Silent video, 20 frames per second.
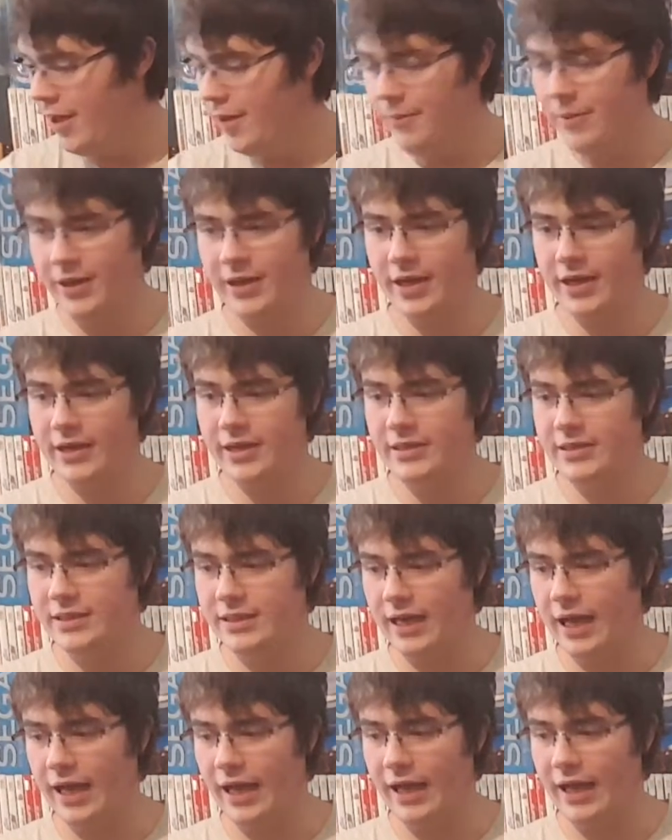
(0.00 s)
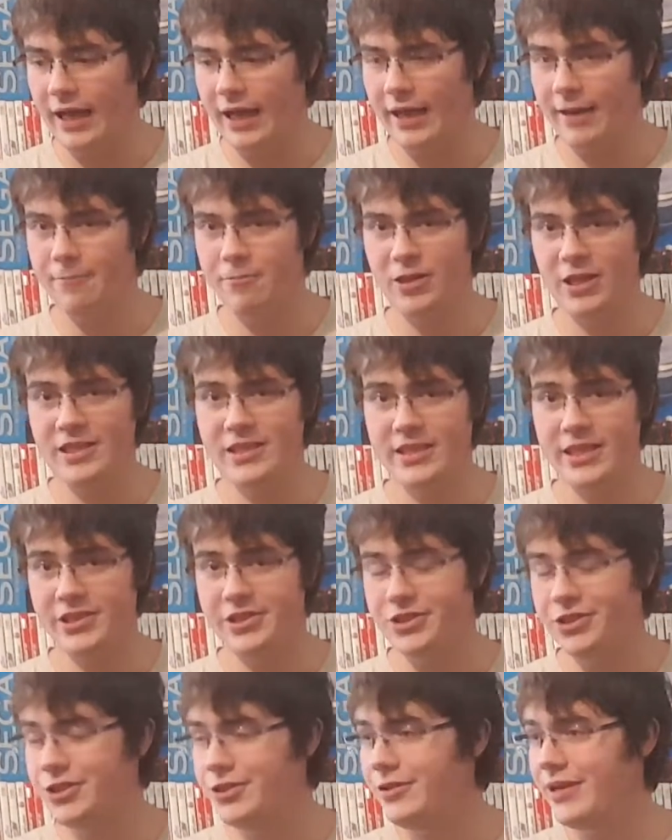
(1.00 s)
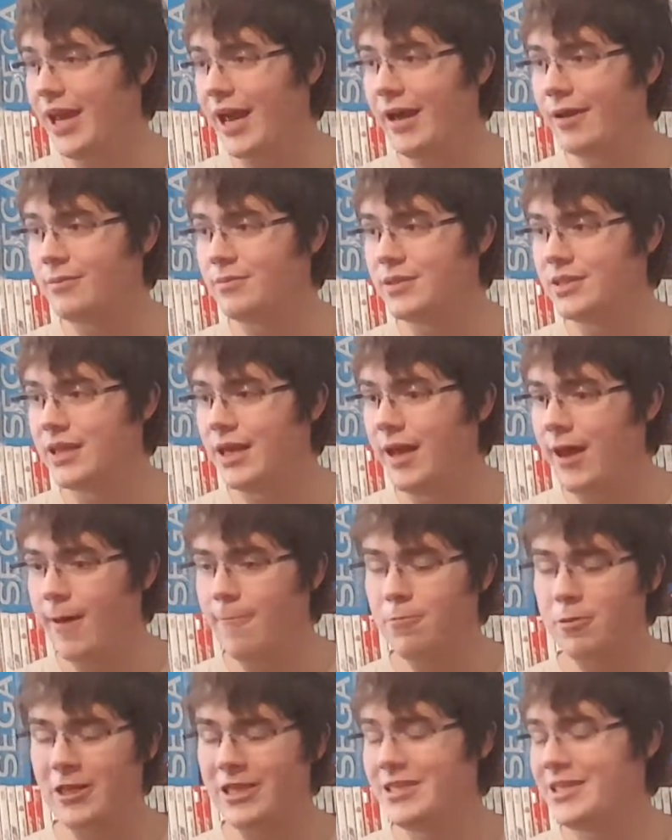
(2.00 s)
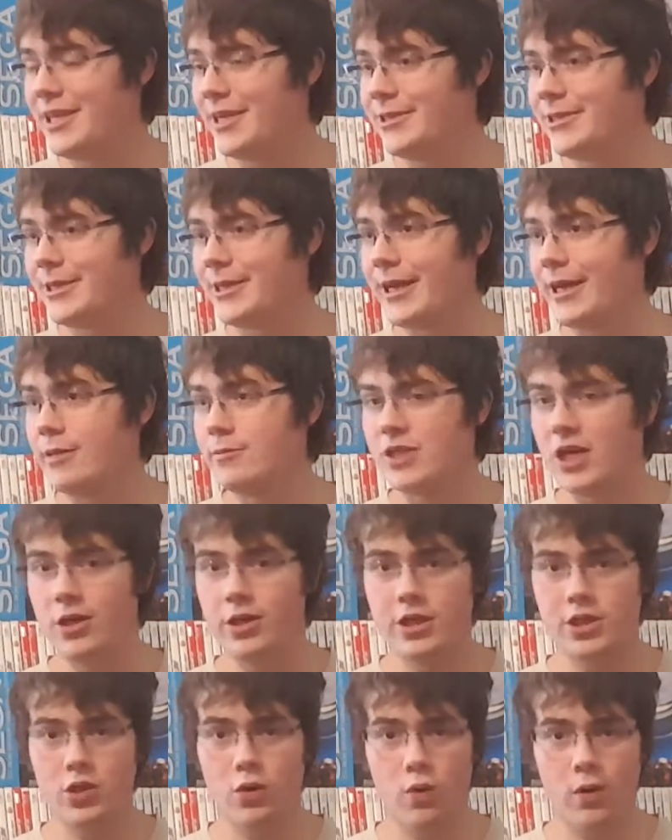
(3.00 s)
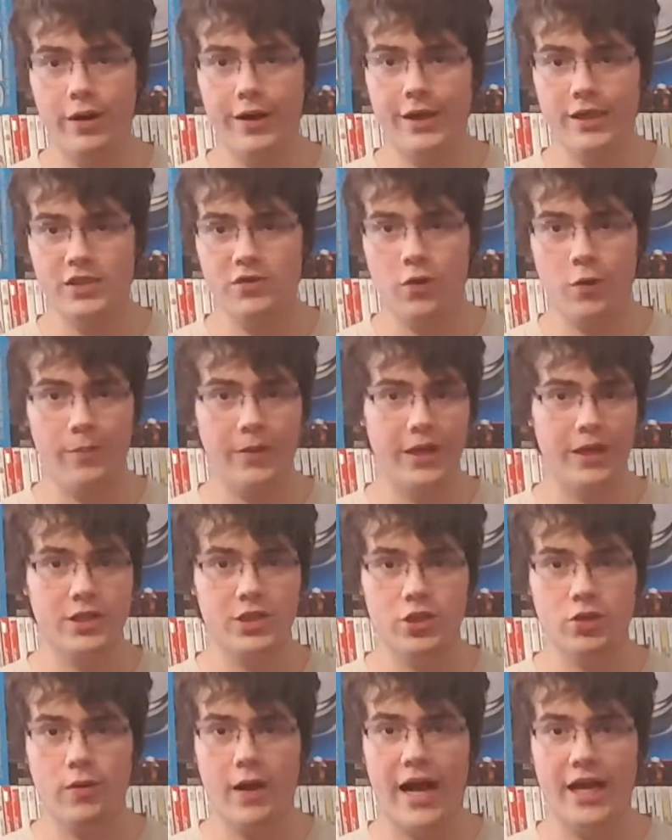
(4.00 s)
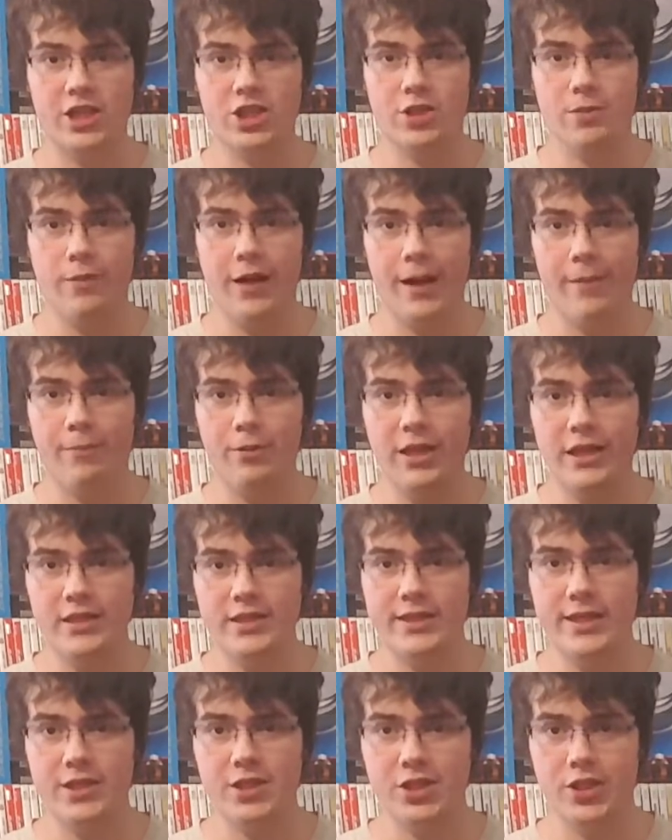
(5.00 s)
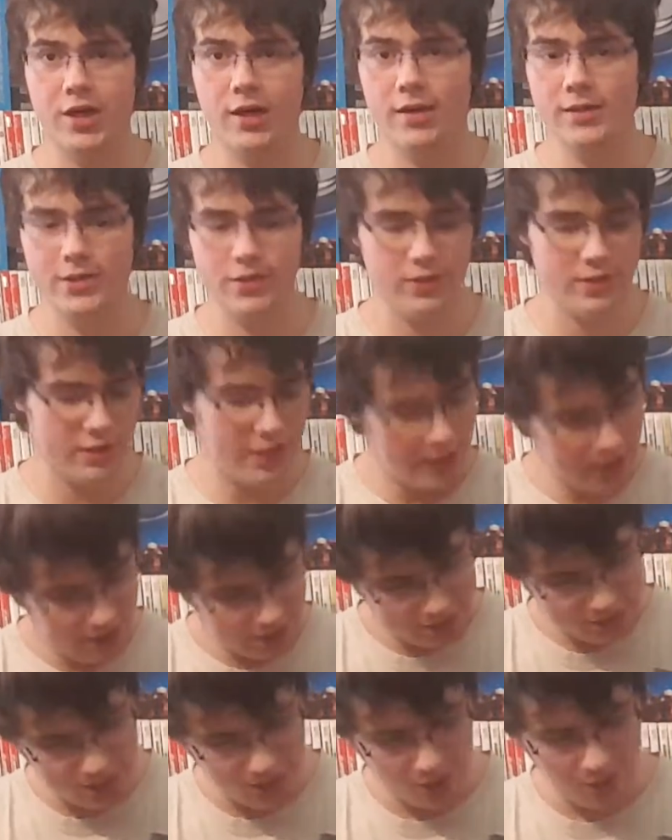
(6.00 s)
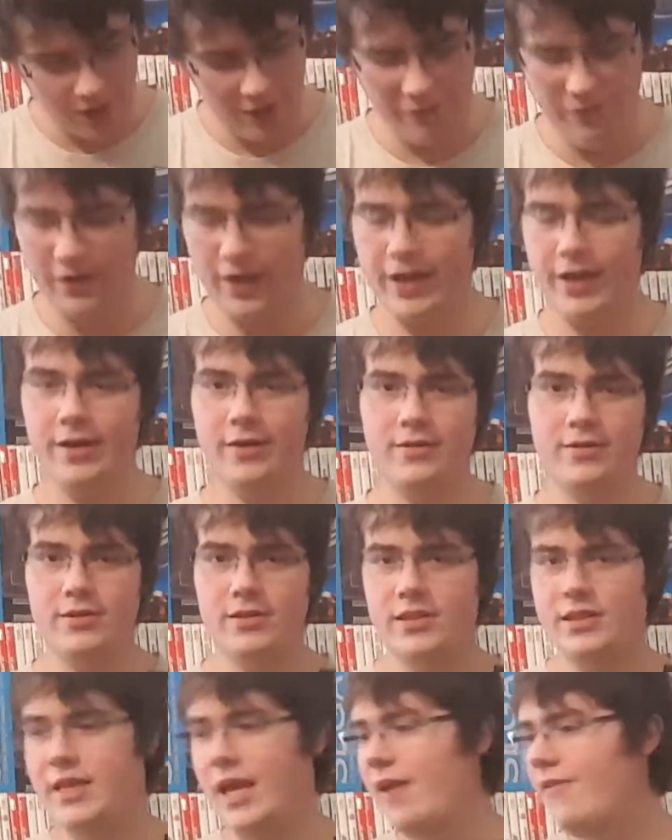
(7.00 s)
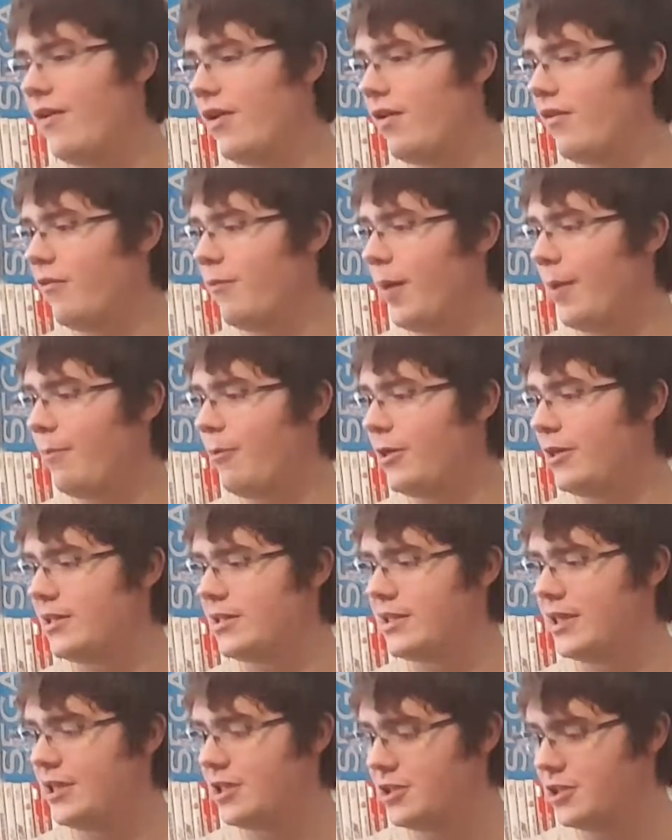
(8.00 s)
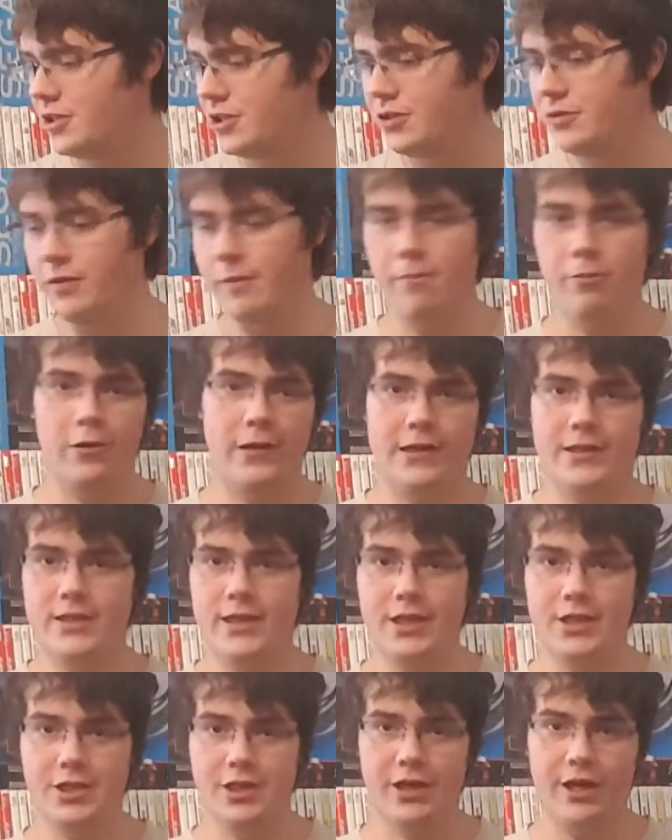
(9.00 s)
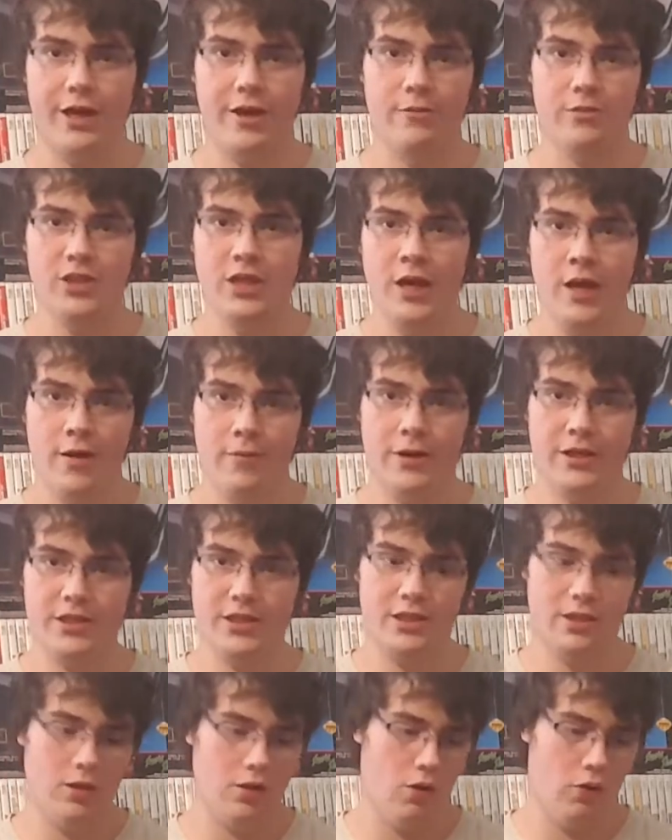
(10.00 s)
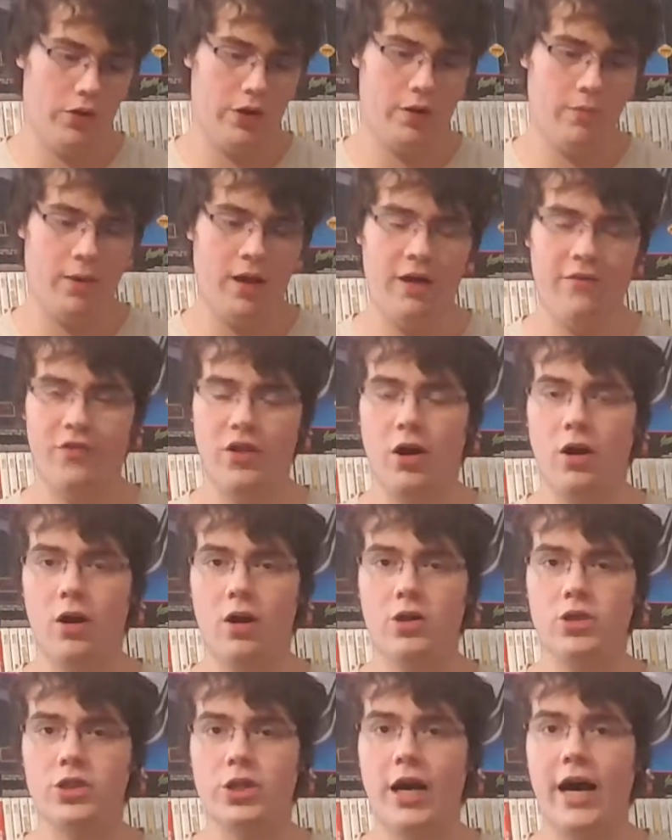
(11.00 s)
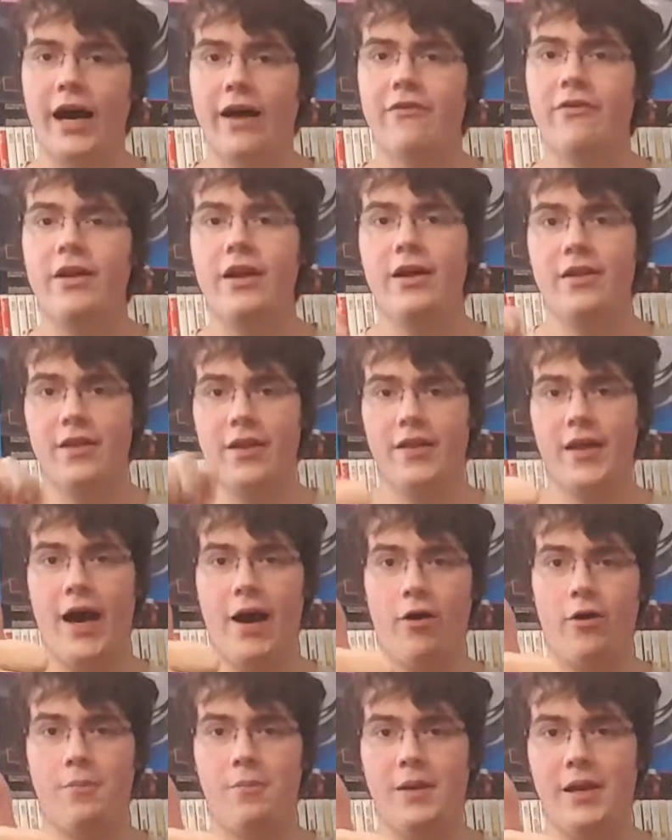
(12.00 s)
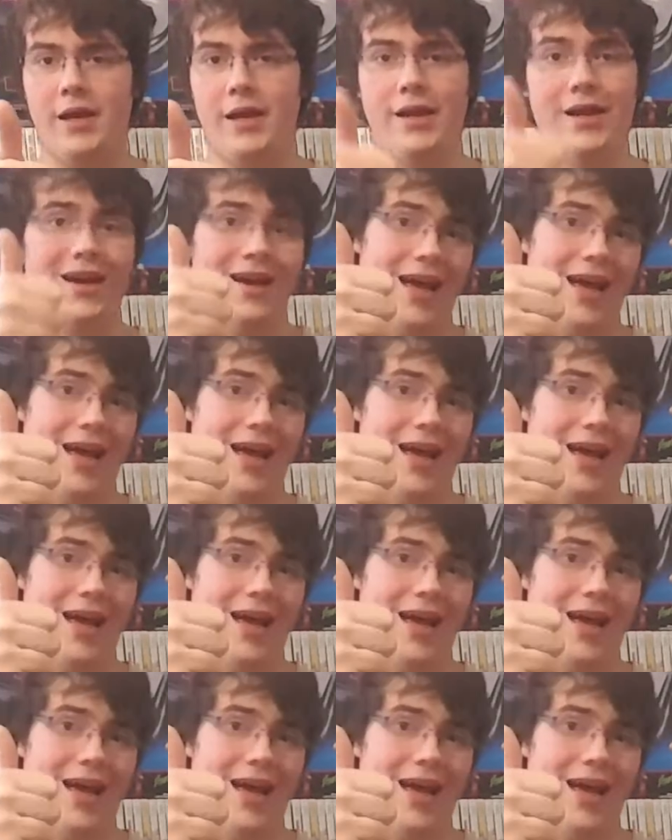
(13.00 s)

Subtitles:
because PlayStation 2 games and PlayStation games are notorious for being scratched by PlayStation consoles. So if I can save any of my PlayStation 2 and PlayStation games by just loading them off the hard drive, then that would be